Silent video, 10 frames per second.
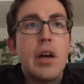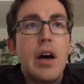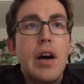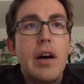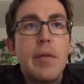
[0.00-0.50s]

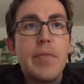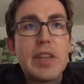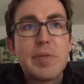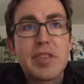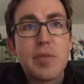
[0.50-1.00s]

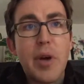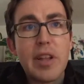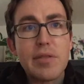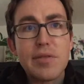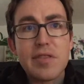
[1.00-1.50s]
That's because your
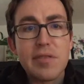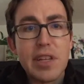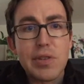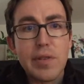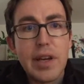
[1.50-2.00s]
body loses
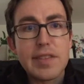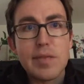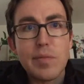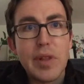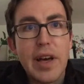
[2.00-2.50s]
electrolytes
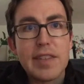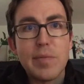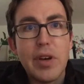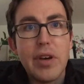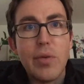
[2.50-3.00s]
and
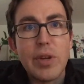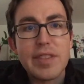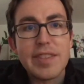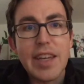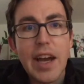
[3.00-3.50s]
plasma when
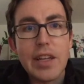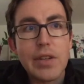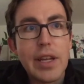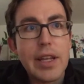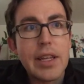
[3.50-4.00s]
it's
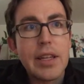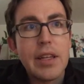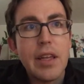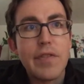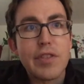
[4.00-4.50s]
dehydrated.
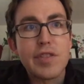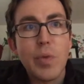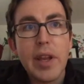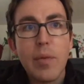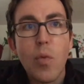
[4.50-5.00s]
If you're
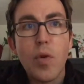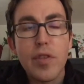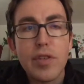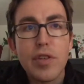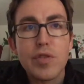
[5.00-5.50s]
sweating more
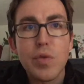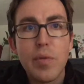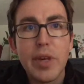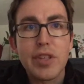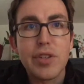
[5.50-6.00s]
than usual,
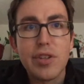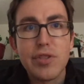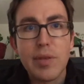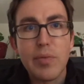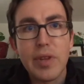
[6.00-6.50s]
make sure to
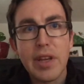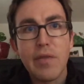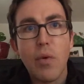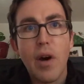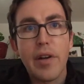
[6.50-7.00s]
drink plenty
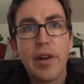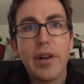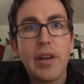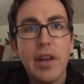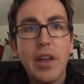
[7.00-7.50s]
of
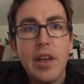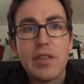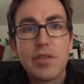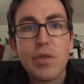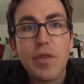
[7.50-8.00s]
water
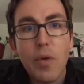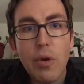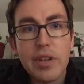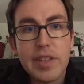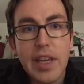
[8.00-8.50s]
to
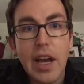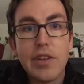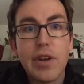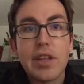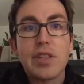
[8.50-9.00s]
avoid
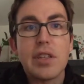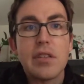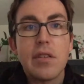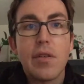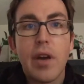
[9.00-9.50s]

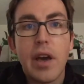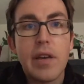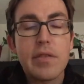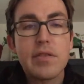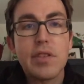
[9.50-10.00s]
dehydration, okay?
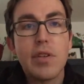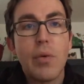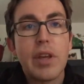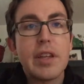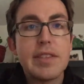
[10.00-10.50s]
So you don't
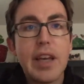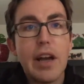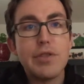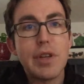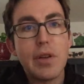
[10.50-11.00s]
want to get
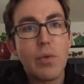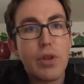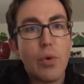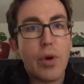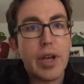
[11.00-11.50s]
dehydrated when
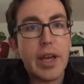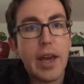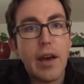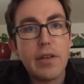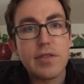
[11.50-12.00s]
you're working
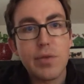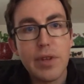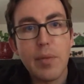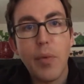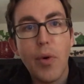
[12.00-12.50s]
out. It's
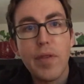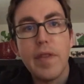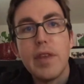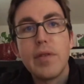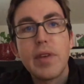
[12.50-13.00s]
really
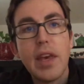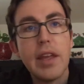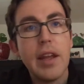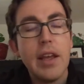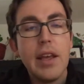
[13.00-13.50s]
important that you
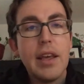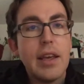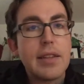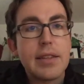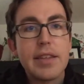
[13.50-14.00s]
get
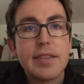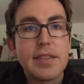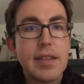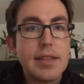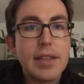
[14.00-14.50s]
at
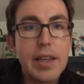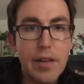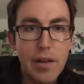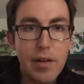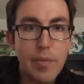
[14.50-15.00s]
least a
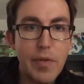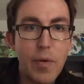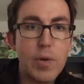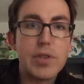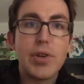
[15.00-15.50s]
liter
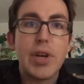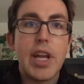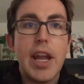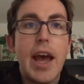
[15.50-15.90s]
before, during, and